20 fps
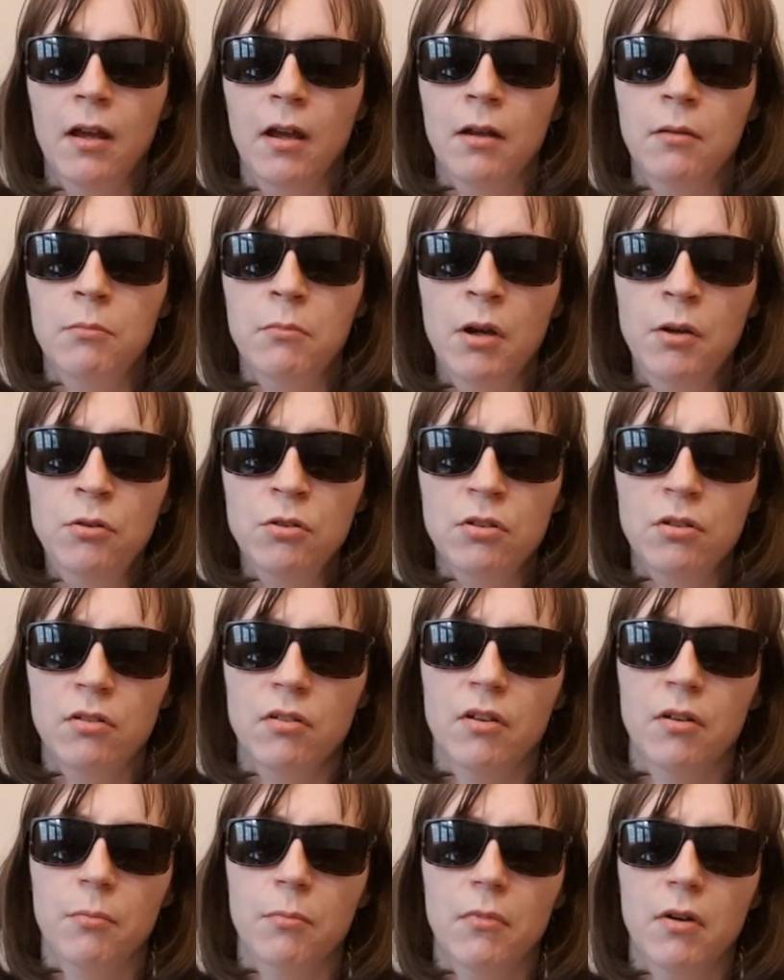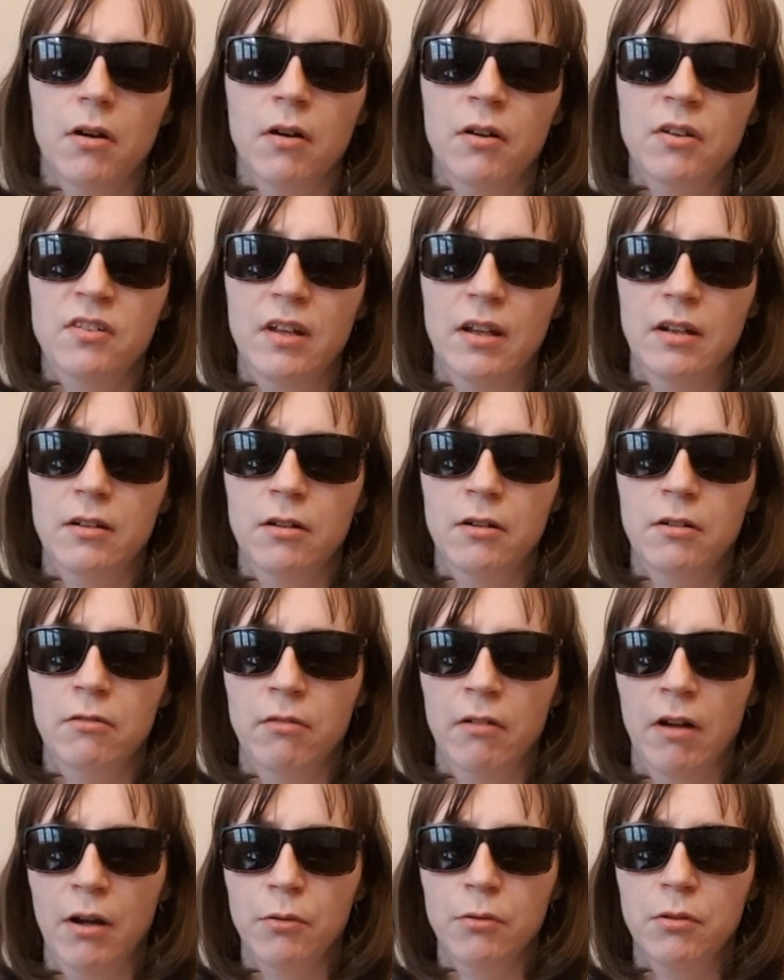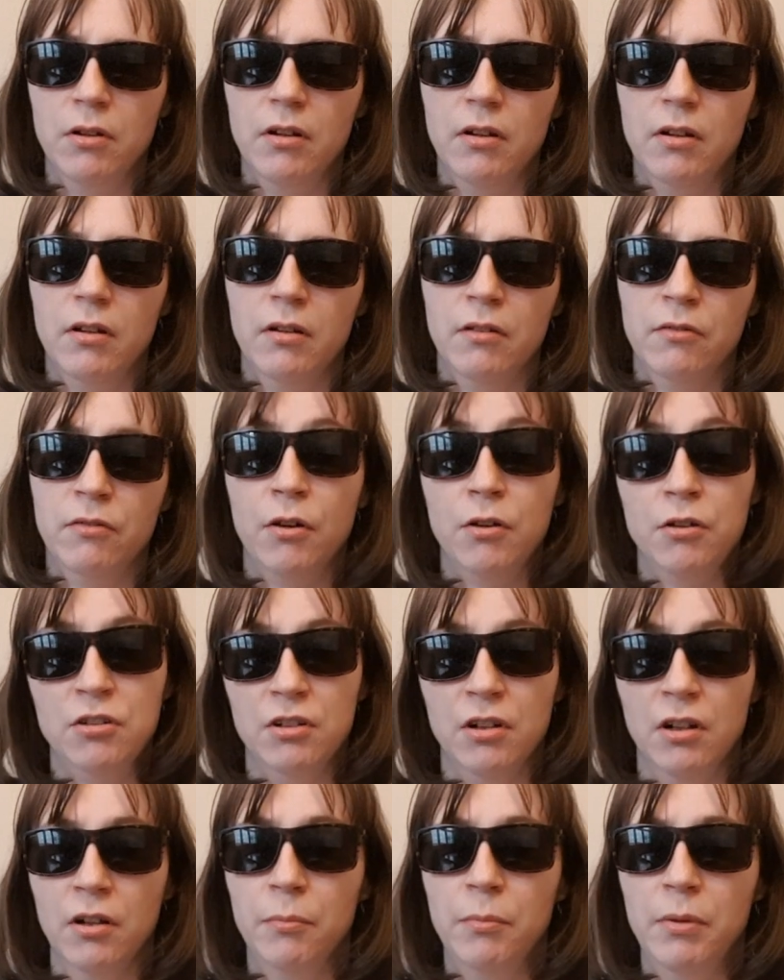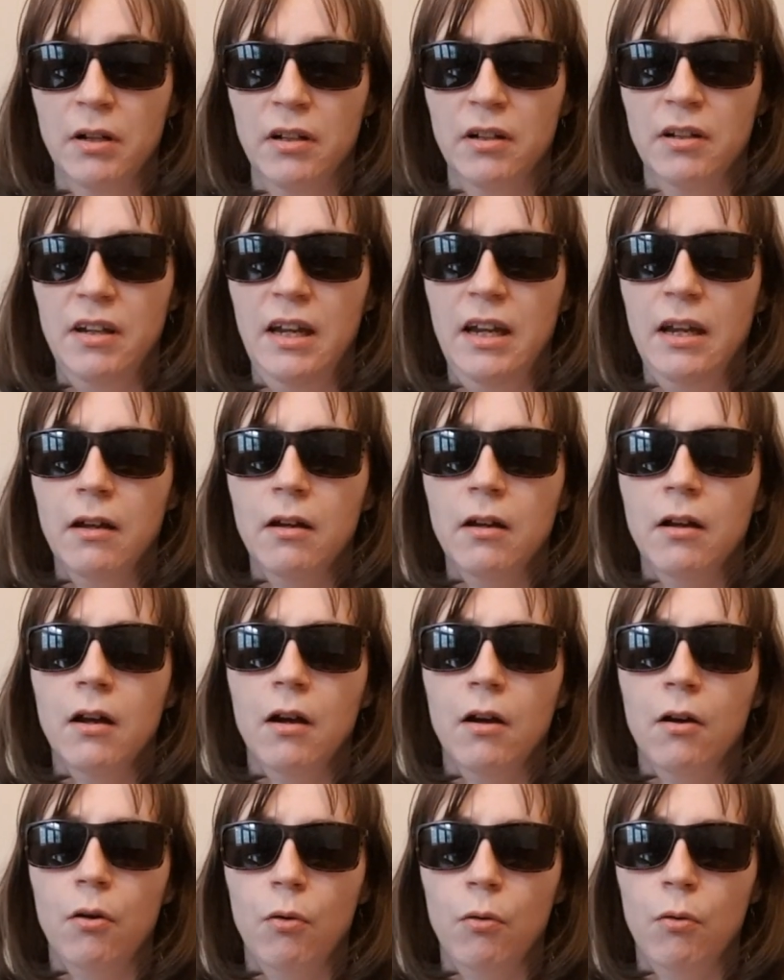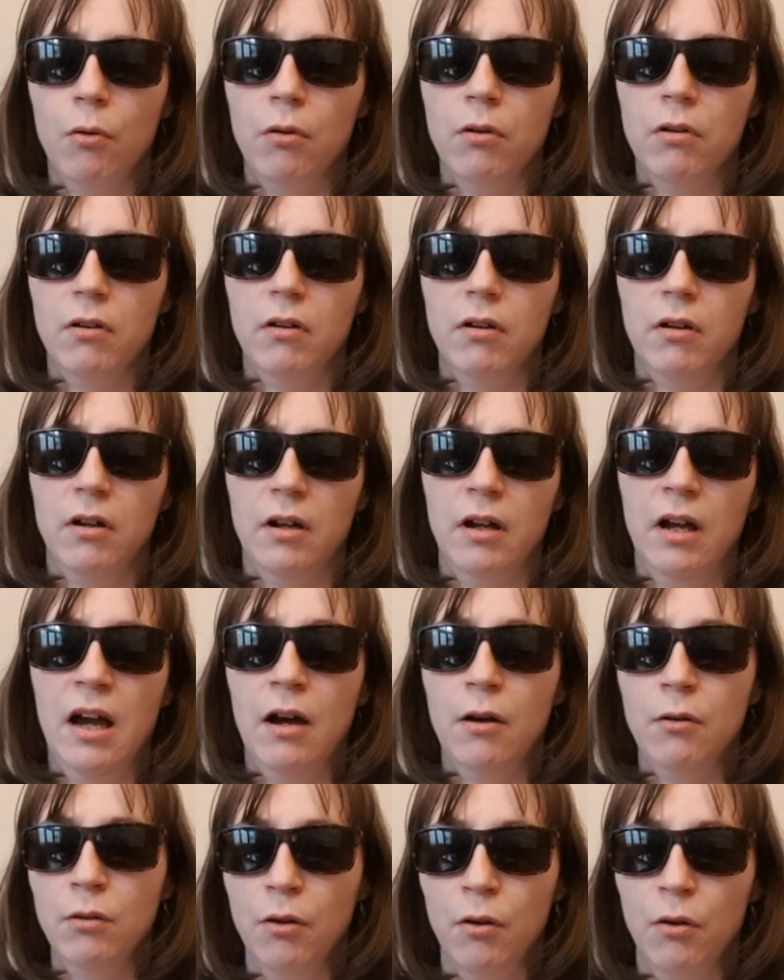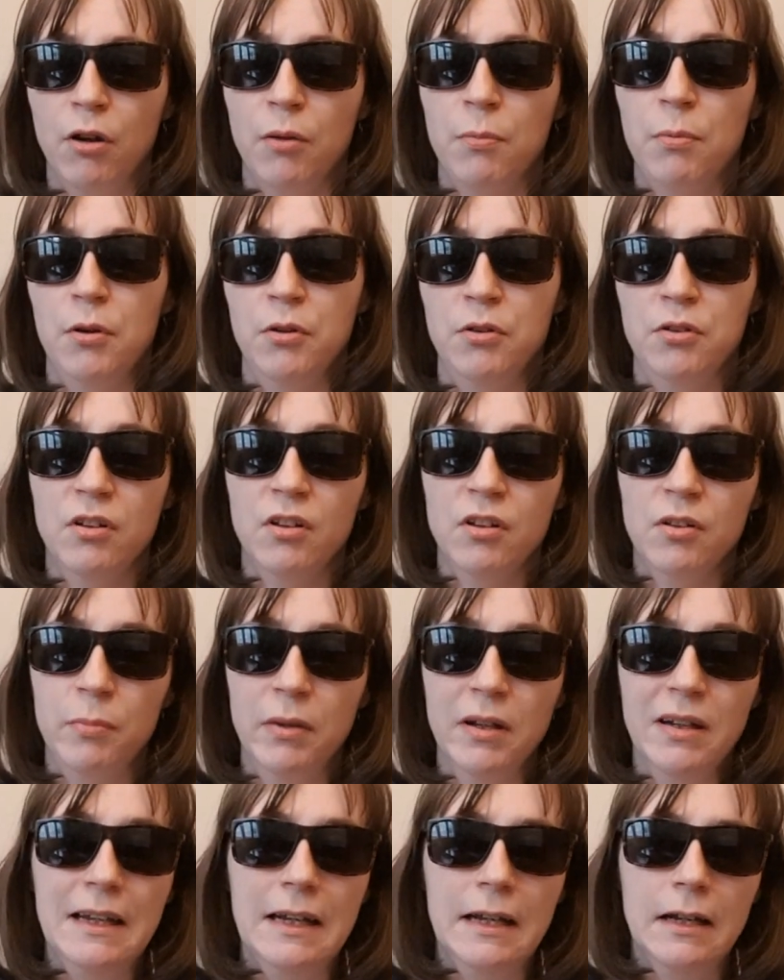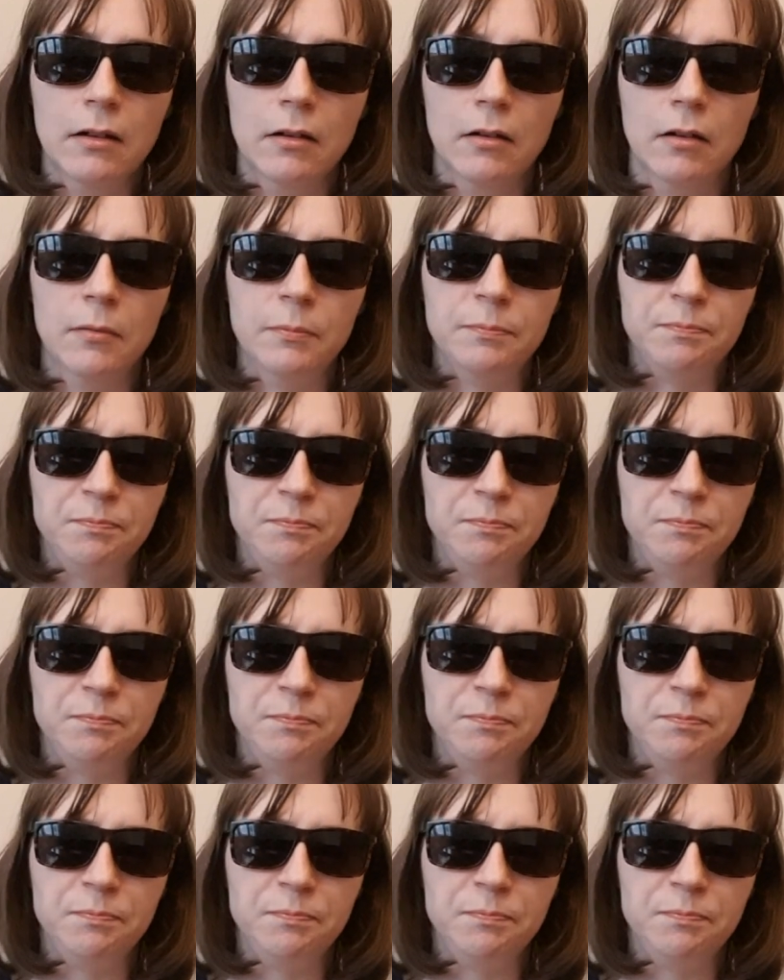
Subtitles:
Most of them are centered around functional ability or how long a person has been ill.